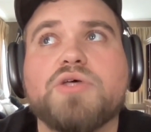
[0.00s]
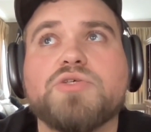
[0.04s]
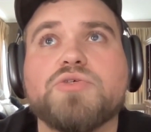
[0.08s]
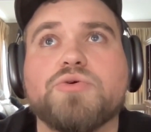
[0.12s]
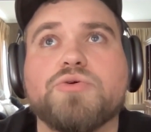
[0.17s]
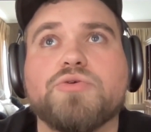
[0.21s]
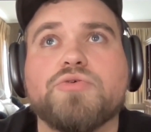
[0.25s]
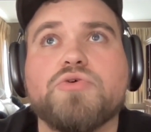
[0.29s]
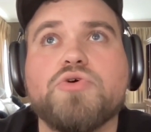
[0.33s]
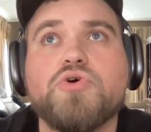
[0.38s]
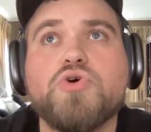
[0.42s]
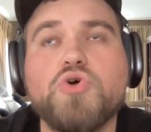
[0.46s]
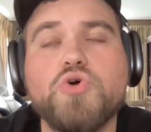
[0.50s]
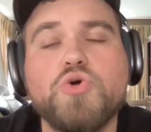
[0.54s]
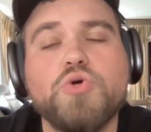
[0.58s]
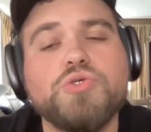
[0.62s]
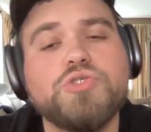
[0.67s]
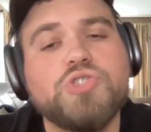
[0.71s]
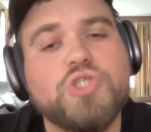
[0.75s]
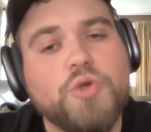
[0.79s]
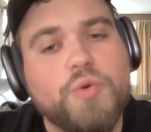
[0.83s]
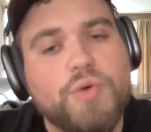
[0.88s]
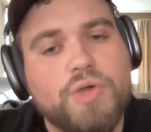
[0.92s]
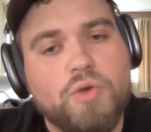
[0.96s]
sort of
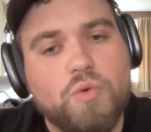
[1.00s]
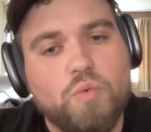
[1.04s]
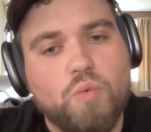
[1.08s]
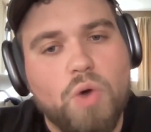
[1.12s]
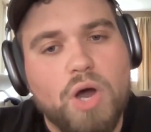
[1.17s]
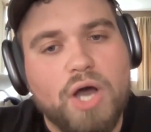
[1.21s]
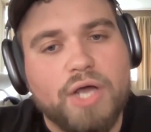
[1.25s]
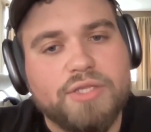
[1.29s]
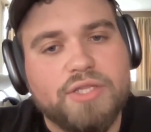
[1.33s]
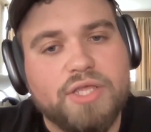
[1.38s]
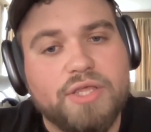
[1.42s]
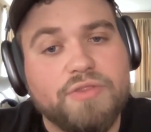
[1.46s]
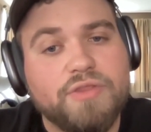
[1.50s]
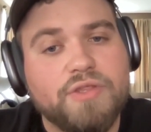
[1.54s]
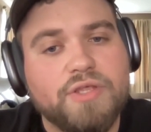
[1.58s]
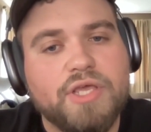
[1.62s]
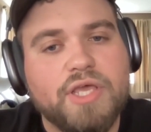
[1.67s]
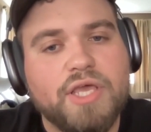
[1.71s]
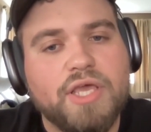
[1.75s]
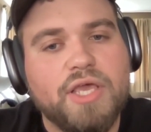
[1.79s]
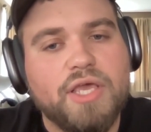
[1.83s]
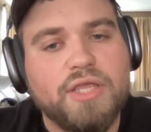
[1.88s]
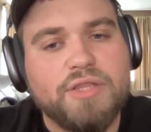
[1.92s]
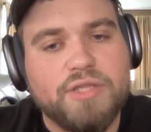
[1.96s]
who's doing what in the
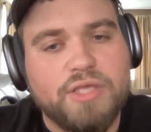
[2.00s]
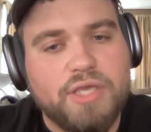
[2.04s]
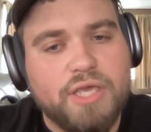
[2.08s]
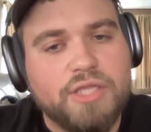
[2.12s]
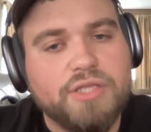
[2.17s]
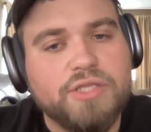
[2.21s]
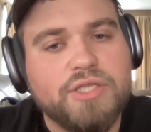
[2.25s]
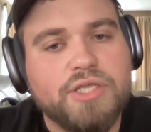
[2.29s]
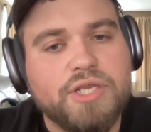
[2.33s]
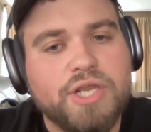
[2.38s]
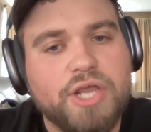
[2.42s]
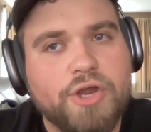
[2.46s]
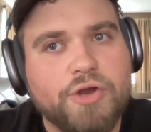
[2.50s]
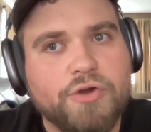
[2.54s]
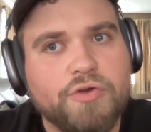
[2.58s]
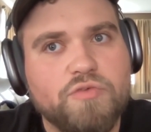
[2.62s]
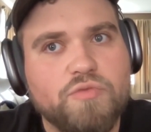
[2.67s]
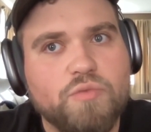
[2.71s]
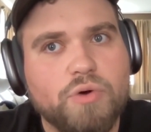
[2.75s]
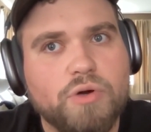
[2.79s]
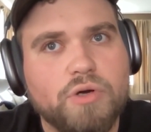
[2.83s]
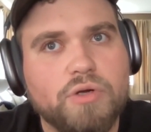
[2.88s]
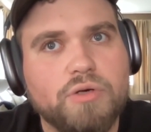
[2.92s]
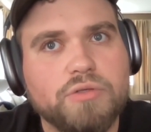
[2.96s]

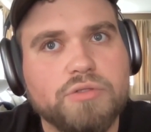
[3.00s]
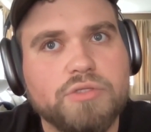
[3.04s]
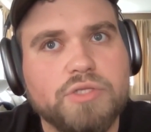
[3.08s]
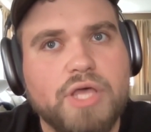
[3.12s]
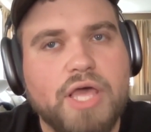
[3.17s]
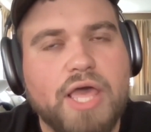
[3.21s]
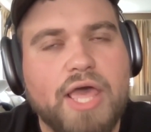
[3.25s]
narrative world.